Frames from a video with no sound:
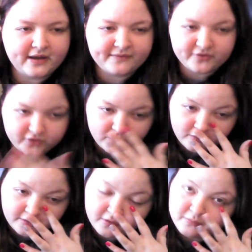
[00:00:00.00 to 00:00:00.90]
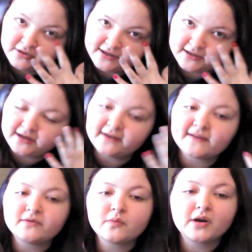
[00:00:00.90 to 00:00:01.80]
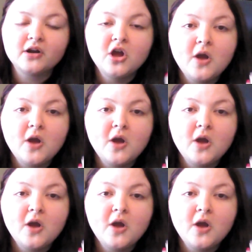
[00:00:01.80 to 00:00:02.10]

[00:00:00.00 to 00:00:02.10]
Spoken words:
Obviously, you know, or you blink and it gets everywhere.